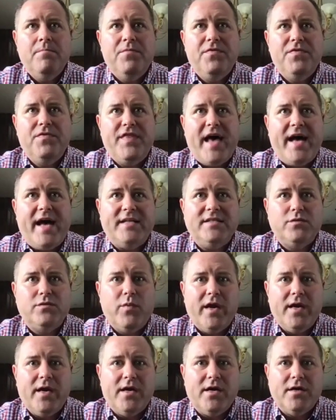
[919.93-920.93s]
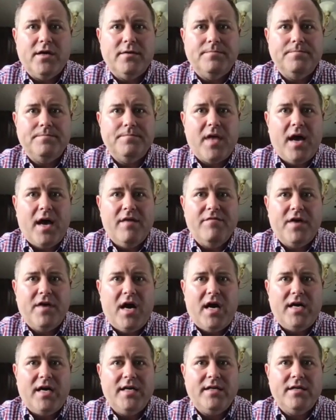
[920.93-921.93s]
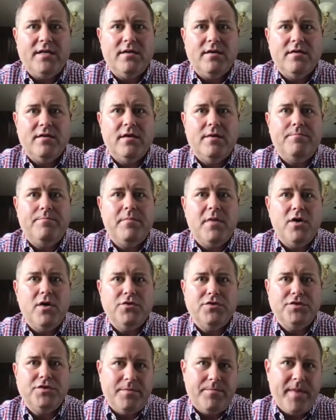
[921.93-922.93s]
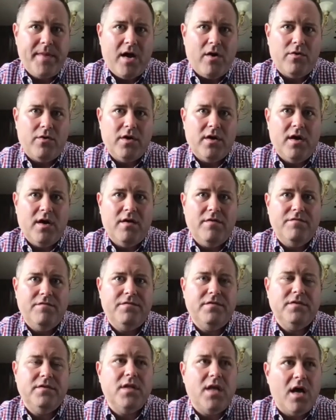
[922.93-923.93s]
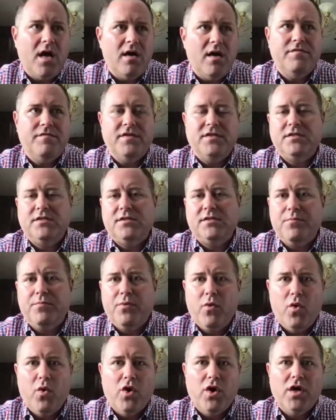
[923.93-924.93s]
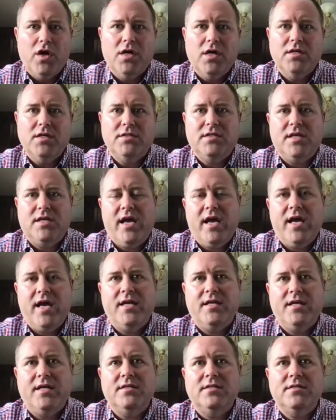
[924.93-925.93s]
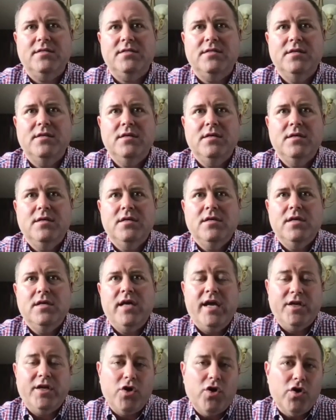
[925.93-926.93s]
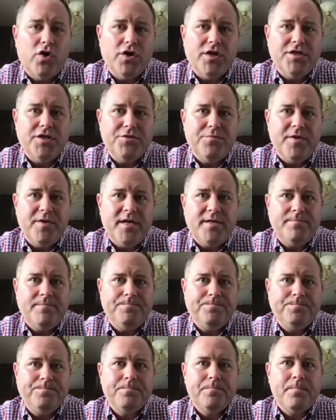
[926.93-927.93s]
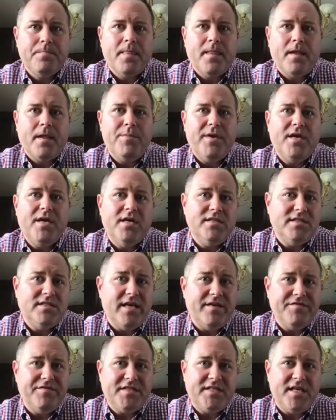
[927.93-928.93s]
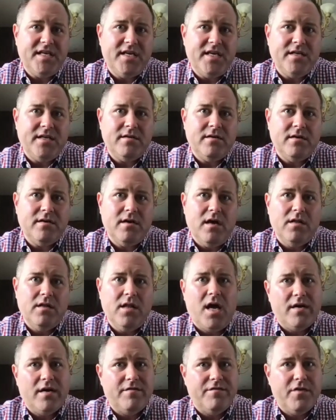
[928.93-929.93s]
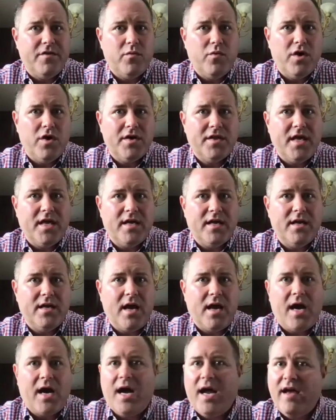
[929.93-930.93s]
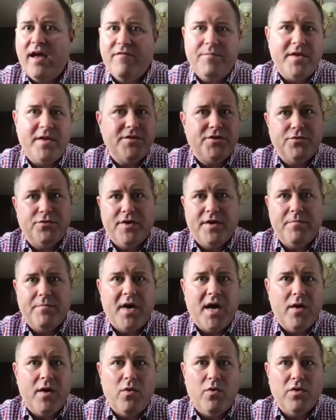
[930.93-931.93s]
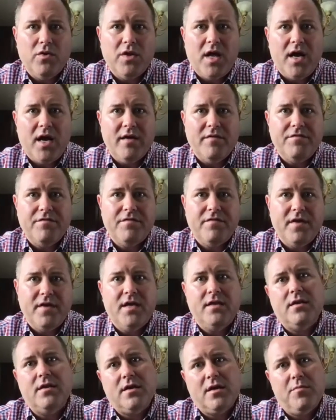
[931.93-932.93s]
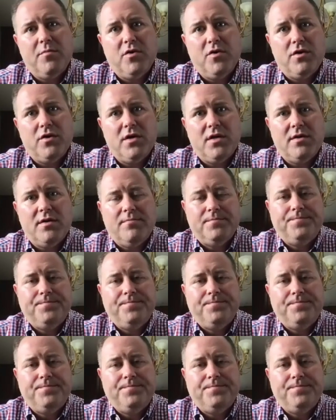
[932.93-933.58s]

that's where I've gotten the most amount of love and support and encouragement because they've seen a lot of the work that I have been doing my whole life in the community.